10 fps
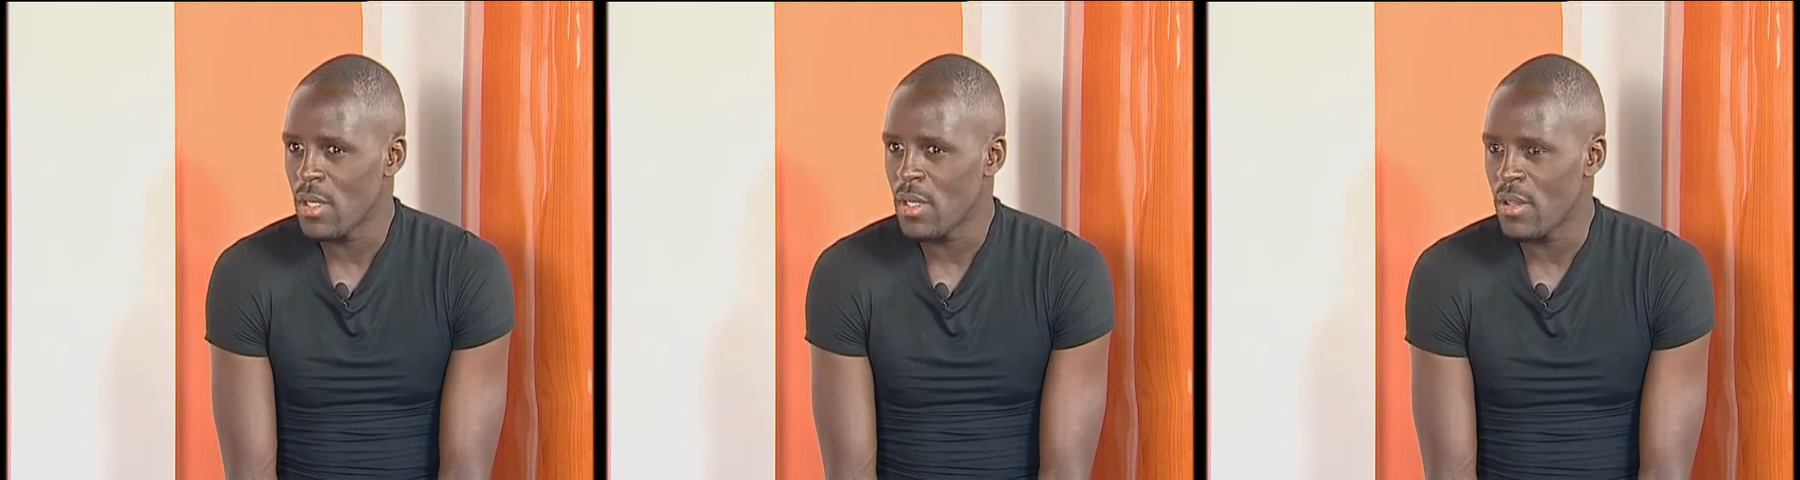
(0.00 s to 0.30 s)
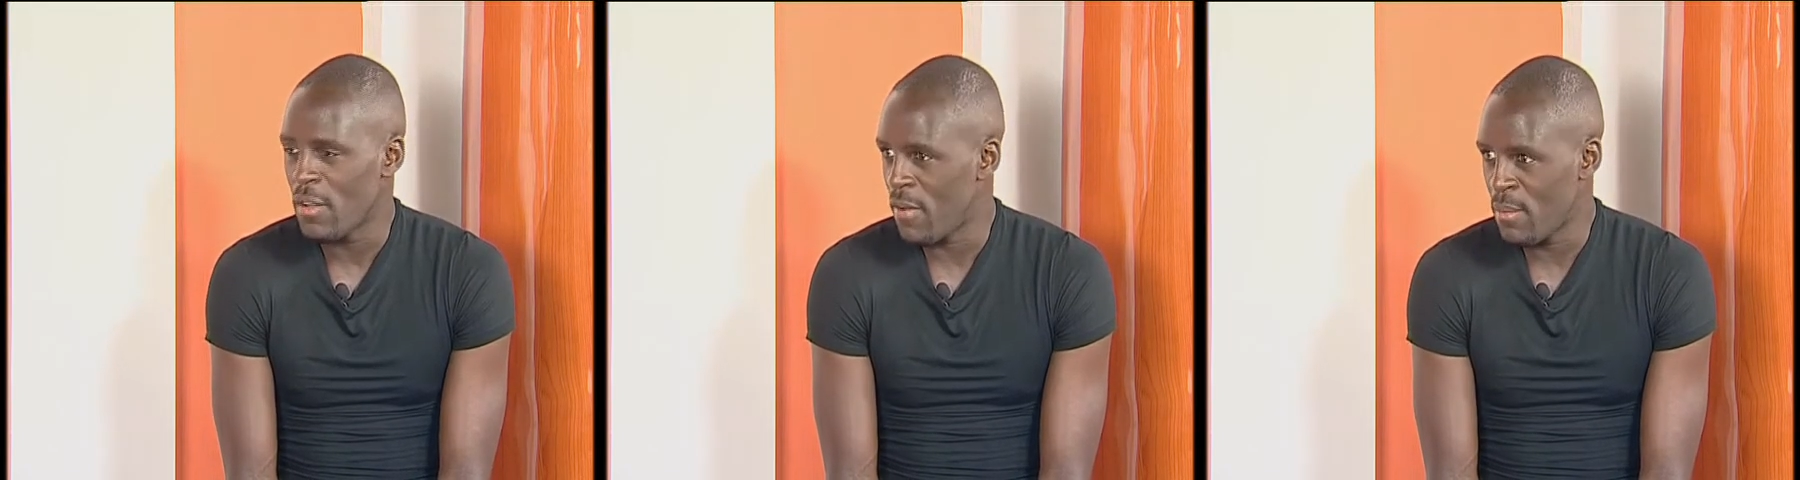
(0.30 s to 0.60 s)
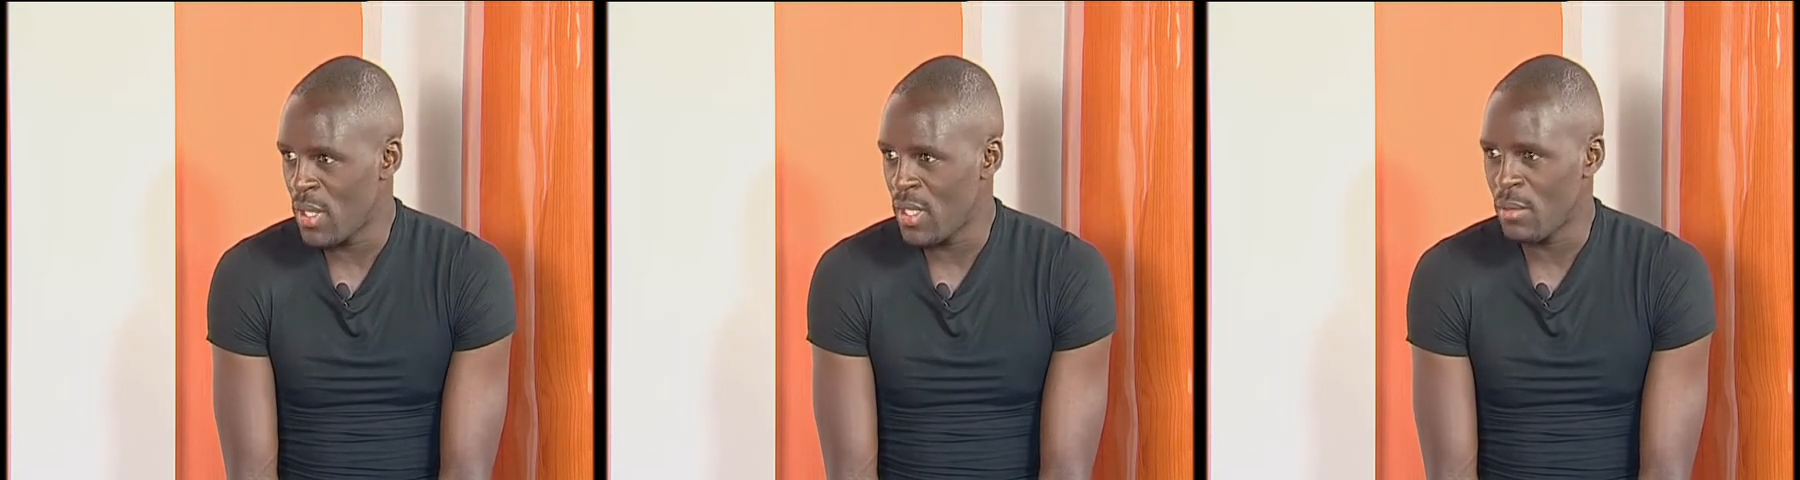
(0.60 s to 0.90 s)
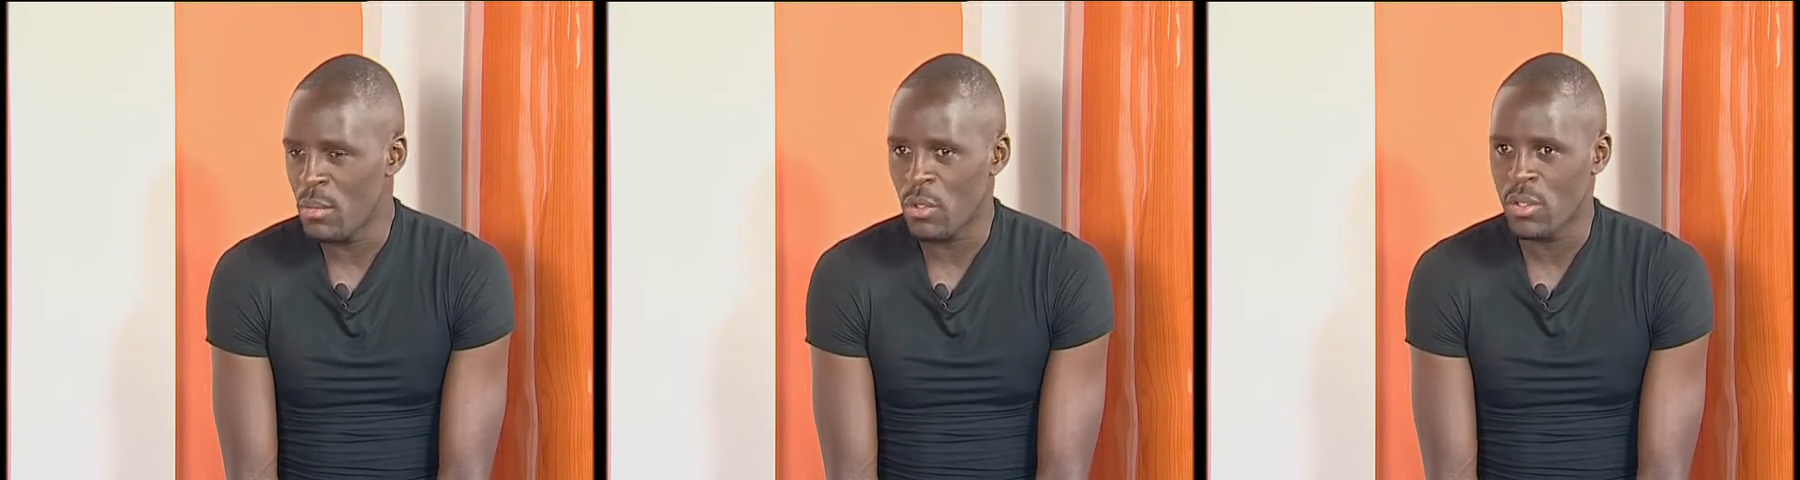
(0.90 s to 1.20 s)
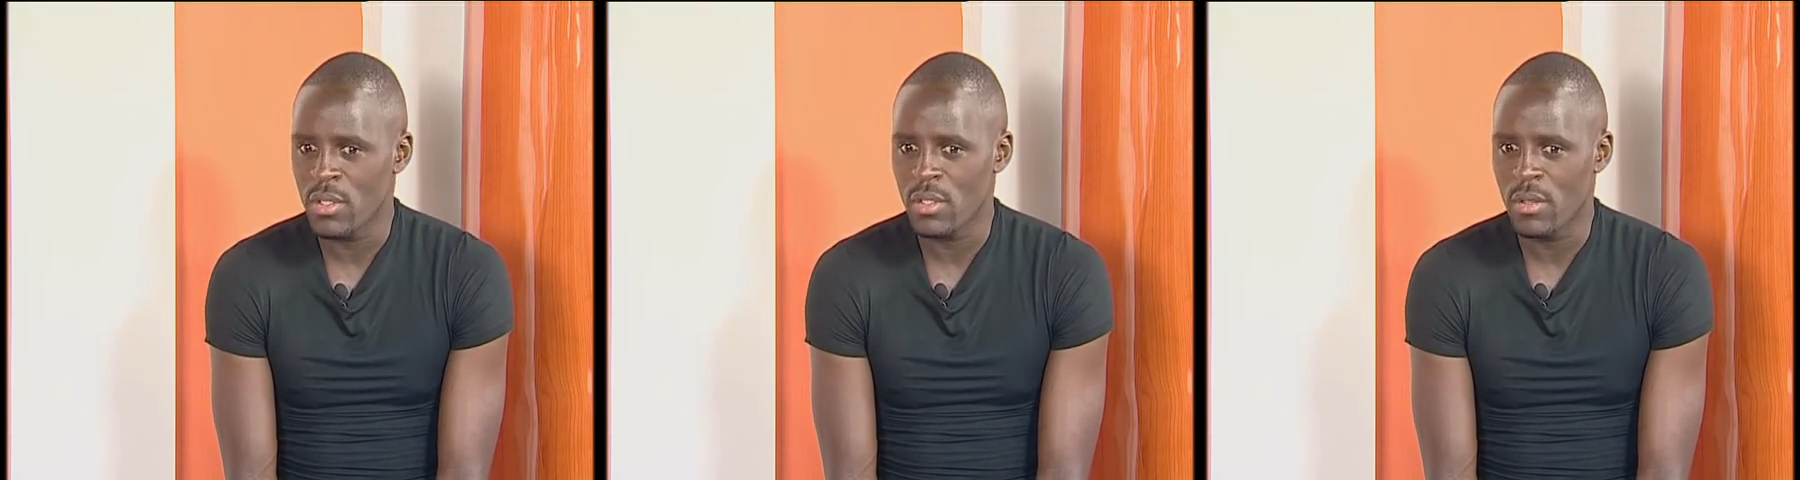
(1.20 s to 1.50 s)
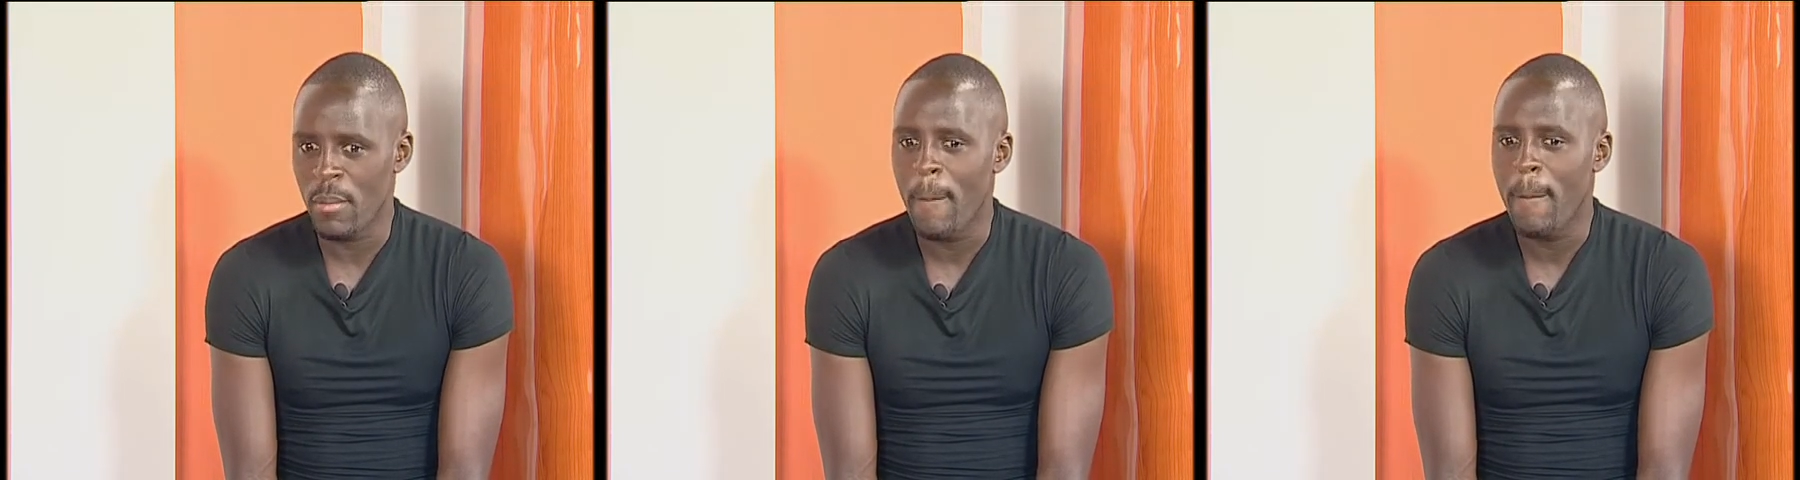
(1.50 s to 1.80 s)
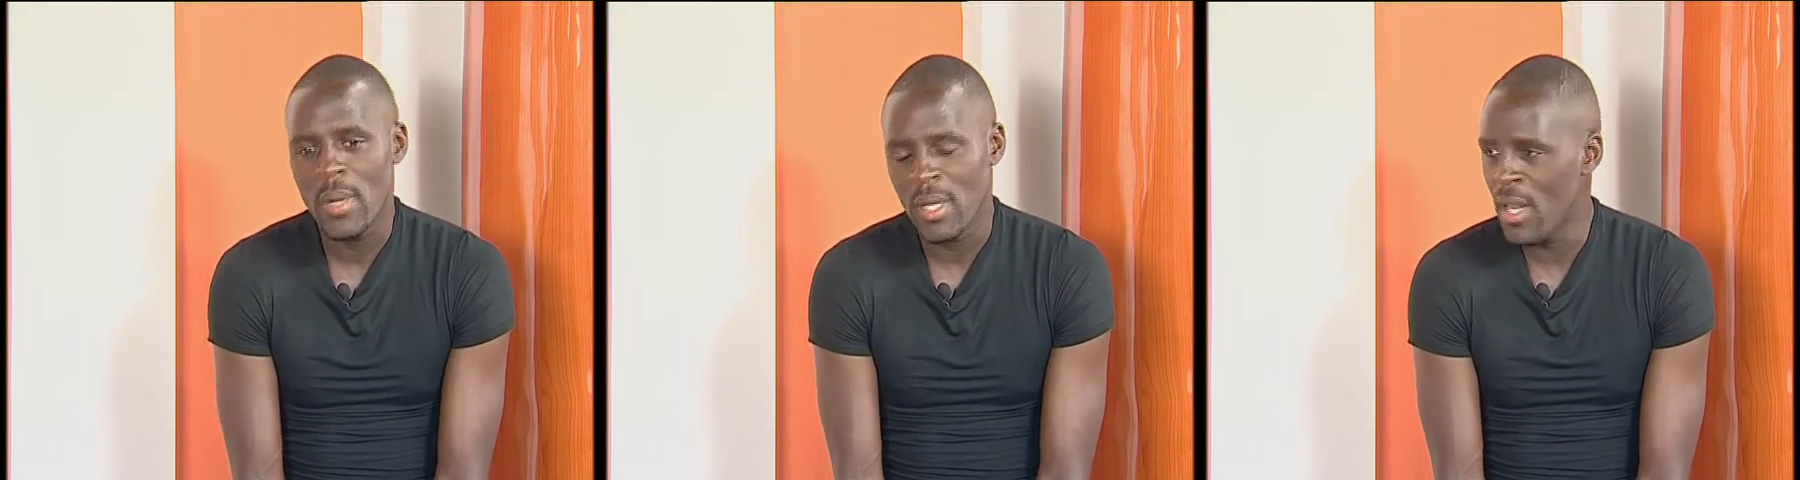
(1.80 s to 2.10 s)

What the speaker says: the family, because in